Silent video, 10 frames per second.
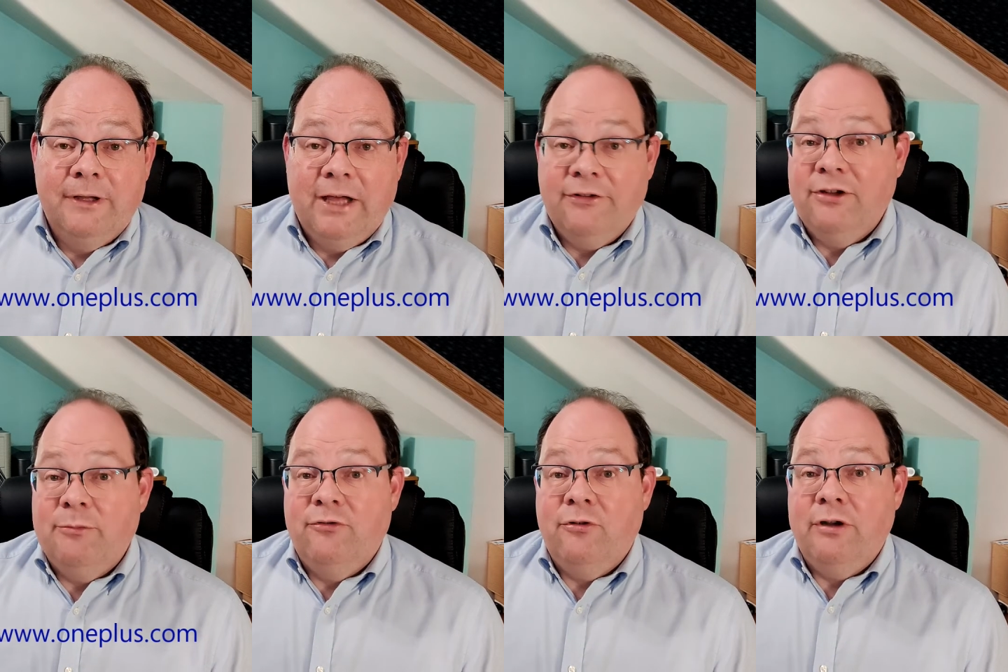As I said
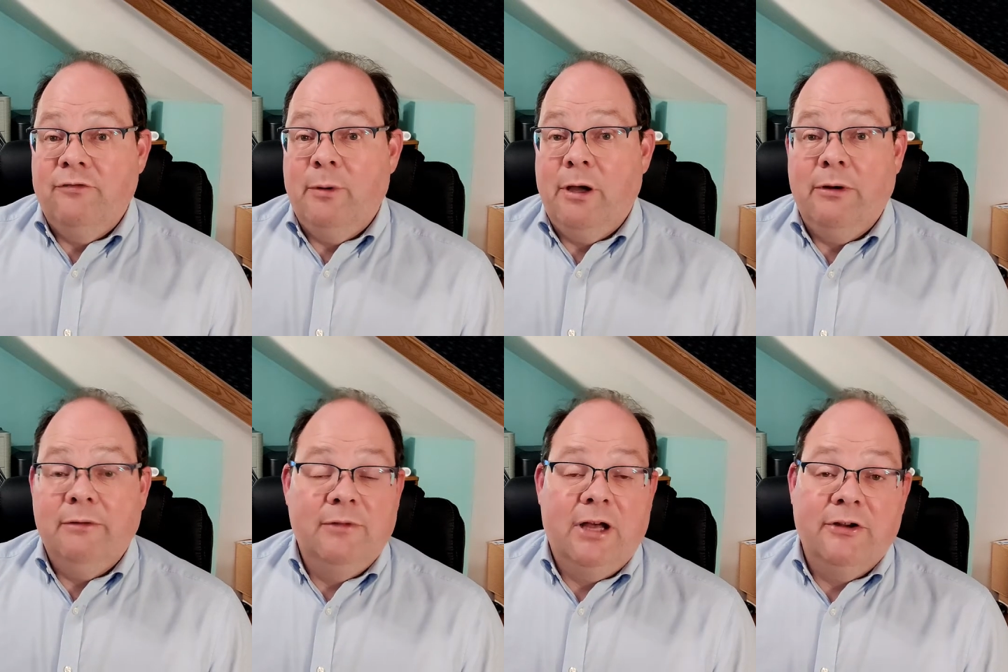before, if you buy one,
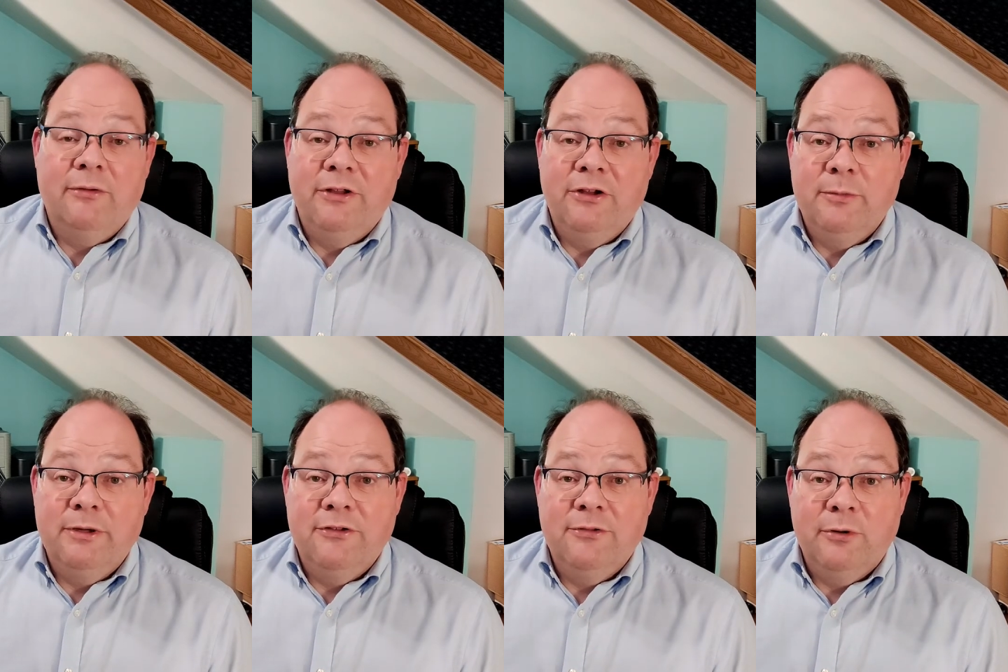I don't think you'll be
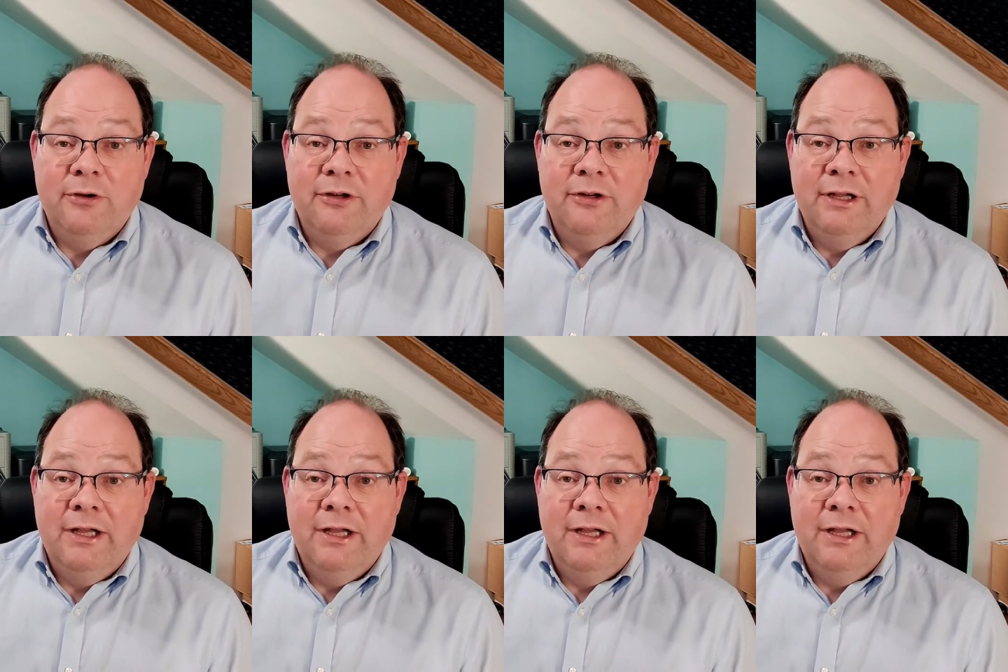disappointed.